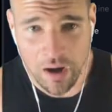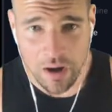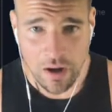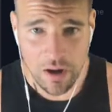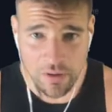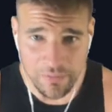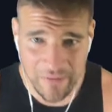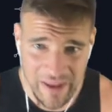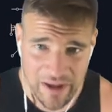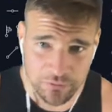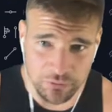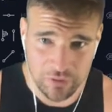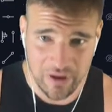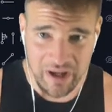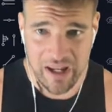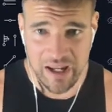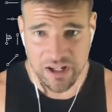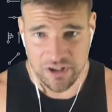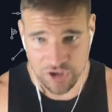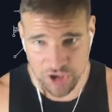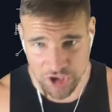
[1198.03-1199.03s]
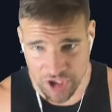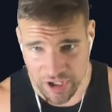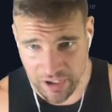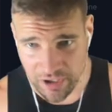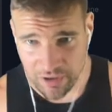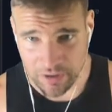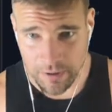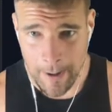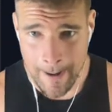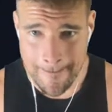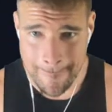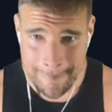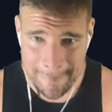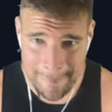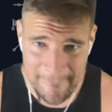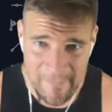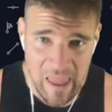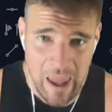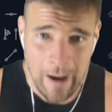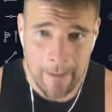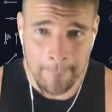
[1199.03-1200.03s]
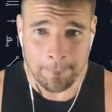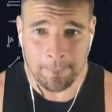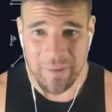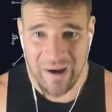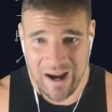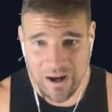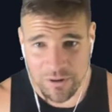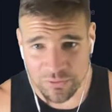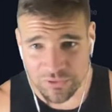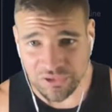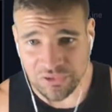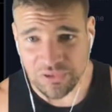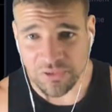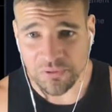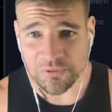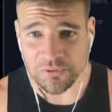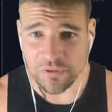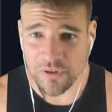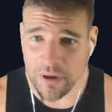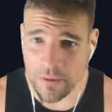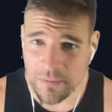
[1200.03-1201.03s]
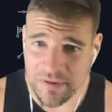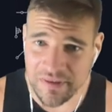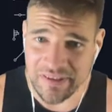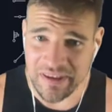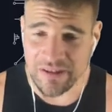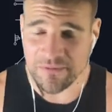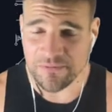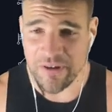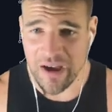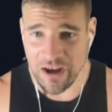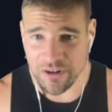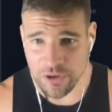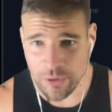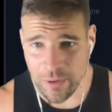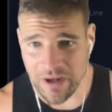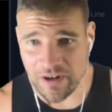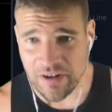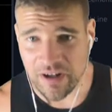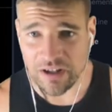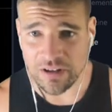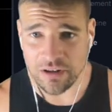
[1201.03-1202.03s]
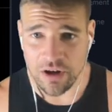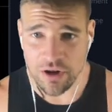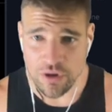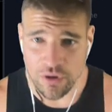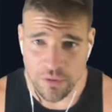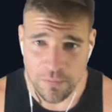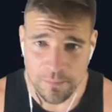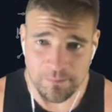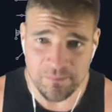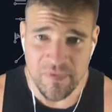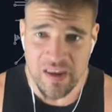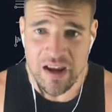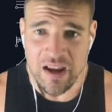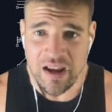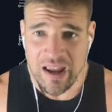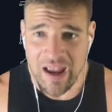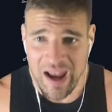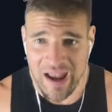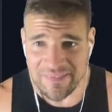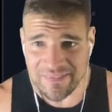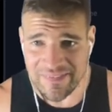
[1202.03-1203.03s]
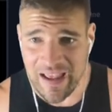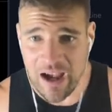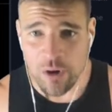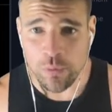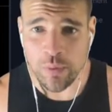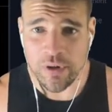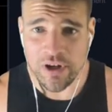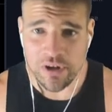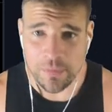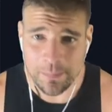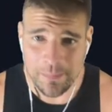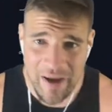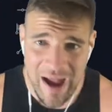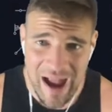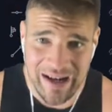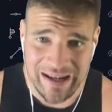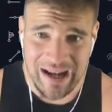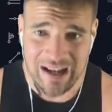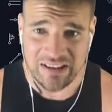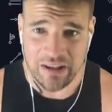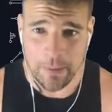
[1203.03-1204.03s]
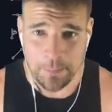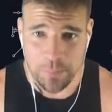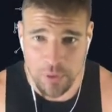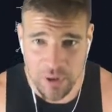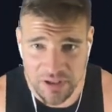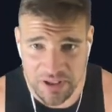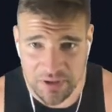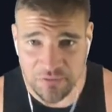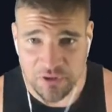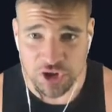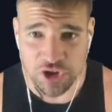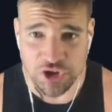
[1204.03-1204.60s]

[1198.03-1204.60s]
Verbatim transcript: of a range here, bounced from the value area low, and now we are back at the point of